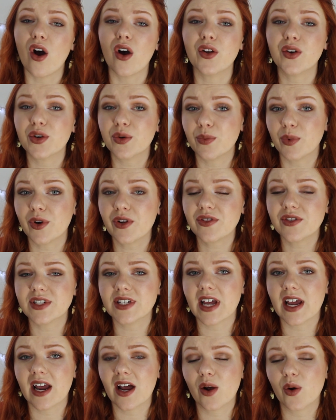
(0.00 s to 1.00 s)
on her
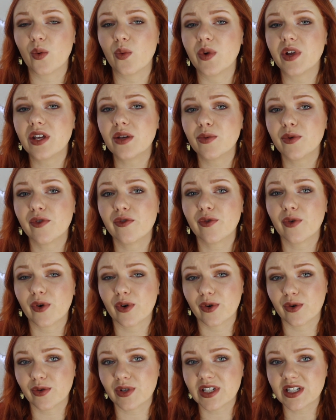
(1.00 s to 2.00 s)
birthday a week before
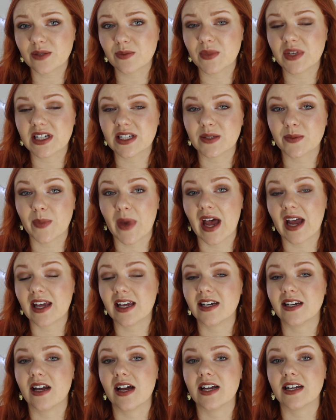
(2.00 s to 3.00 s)
Christmas back
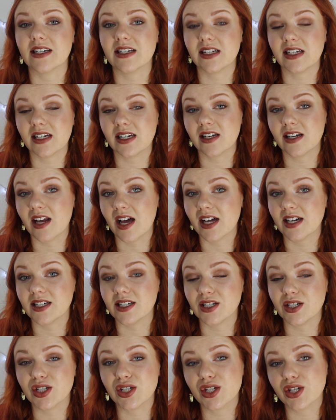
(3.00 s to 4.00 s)
in
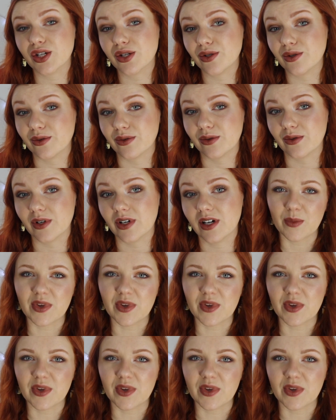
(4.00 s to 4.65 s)
1992.